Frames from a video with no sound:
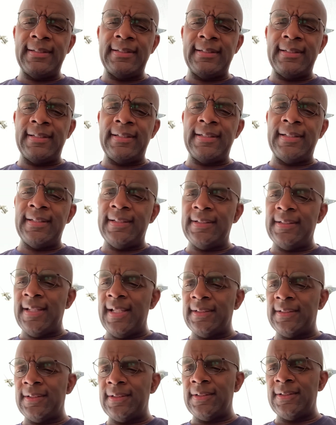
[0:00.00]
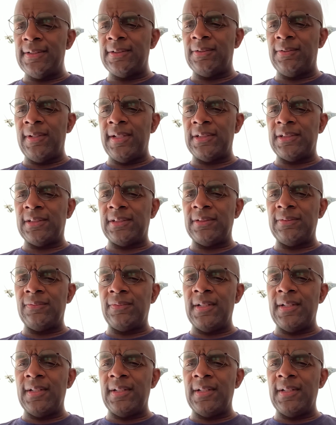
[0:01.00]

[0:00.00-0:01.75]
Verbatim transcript: oh, that's a good question.